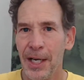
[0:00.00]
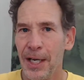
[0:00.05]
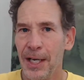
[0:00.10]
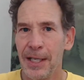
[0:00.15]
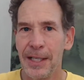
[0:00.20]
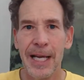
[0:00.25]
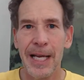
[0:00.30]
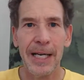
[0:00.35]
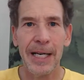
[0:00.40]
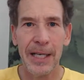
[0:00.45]

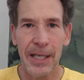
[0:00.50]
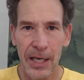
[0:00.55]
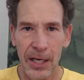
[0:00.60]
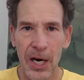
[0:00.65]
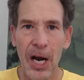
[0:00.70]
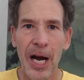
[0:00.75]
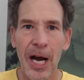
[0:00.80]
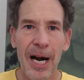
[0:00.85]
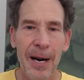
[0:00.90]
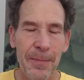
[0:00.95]
then
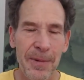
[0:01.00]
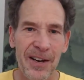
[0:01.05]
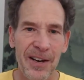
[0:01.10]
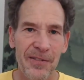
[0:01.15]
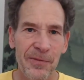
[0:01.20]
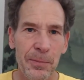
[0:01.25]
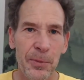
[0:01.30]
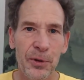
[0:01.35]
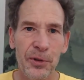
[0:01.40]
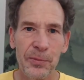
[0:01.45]
economy
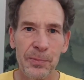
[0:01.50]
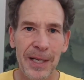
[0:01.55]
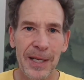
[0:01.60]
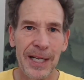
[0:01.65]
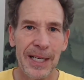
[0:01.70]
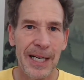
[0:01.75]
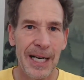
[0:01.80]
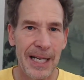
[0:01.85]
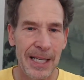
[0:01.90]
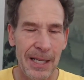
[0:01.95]
of
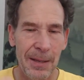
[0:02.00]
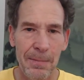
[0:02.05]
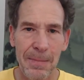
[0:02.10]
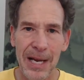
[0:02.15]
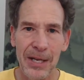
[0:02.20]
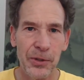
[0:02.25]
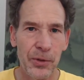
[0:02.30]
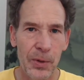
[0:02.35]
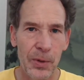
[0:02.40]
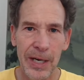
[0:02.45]
movement and the
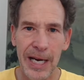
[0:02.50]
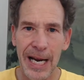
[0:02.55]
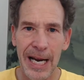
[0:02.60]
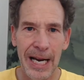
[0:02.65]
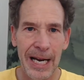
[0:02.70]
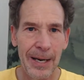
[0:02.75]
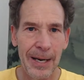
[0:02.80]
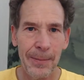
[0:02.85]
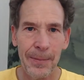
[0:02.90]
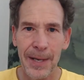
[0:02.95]
mental
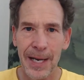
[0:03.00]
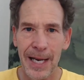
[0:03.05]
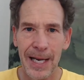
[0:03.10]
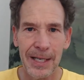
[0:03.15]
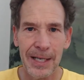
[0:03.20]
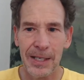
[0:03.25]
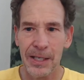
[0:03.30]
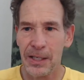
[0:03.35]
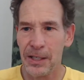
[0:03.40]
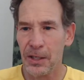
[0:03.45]
game
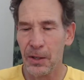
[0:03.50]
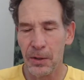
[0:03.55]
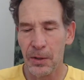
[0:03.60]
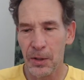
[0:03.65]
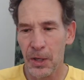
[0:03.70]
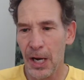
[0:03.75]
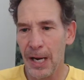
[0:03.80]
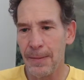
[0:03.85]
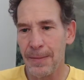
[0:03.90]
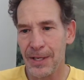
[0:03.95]
and,
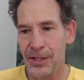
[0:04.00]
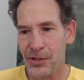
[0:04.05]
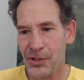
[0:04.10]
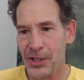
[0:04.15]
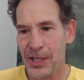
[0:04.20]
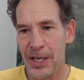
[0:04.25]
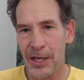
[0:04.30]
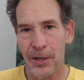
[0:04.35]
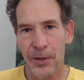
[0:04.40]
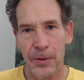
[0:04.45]
climbing
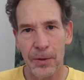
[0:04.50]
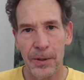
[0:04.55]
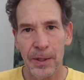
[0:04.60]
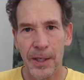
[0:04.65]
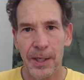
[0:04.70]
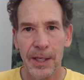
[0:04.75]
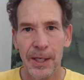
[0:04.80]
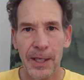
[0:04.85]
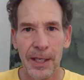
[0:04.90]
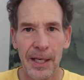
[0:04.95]
skill
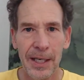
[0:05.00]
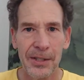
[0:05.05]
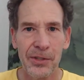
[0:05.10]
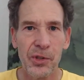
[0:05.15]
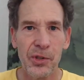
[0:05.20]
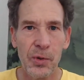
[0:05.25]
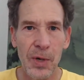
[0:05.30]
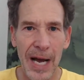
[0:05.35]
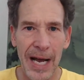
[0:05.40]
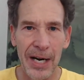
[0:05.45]
and
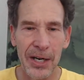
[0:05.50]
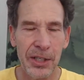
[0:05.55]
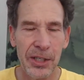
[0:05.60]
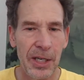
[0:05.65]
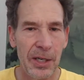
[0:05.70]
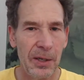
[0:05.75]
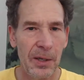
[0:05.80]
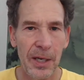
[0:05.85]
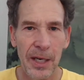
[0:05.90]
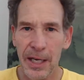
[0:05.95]

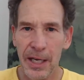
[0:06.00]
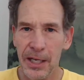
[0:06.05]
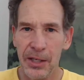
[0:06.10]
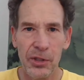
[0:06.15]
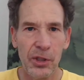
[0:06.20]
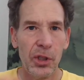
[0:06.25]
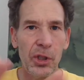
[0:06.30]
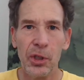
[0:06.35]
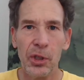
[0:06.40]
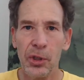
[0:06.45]
strategy is
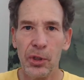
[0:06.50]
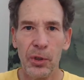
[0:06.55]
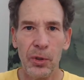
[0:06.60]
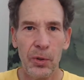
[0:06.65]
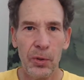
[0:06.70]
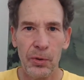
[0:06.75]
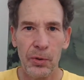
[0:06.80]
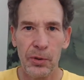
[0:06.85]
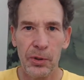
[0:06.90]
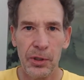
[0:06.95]

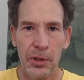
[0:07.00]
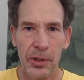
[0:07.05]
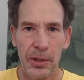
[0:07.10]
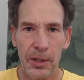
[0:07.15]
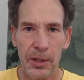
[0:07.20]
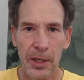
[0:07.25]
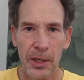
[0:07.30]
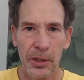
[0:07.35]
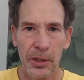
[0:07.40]
a